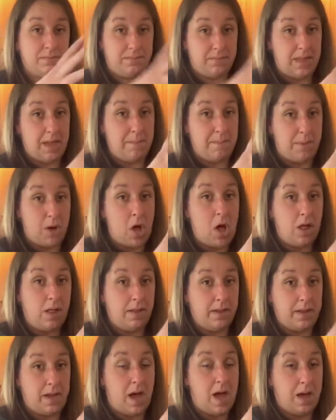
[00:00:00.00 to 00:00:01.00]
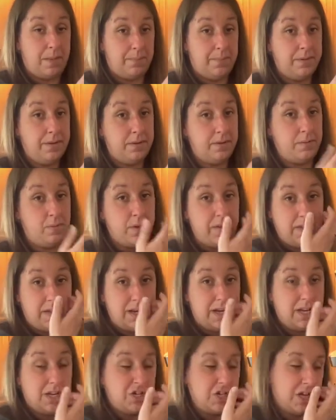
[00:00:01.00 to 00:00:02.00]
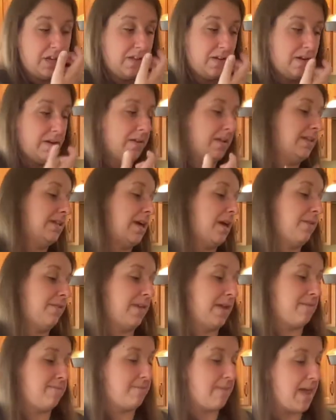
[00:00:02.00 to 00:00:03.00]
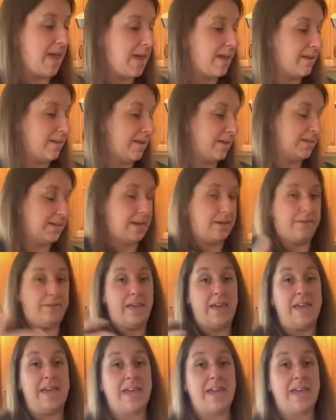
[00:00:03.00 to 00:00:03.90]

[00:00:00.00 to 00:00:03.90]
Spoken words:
they ball up within each other. That's how they mate, that's how they